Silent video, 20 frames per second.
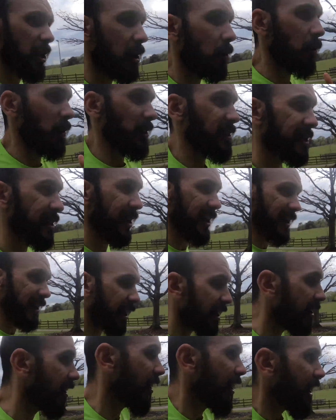you what it's
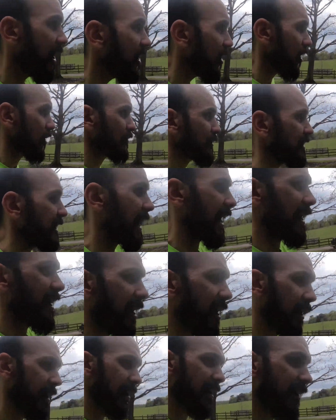like on the
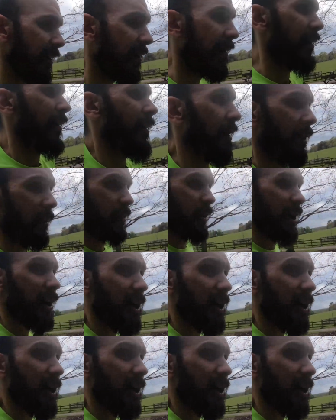day. The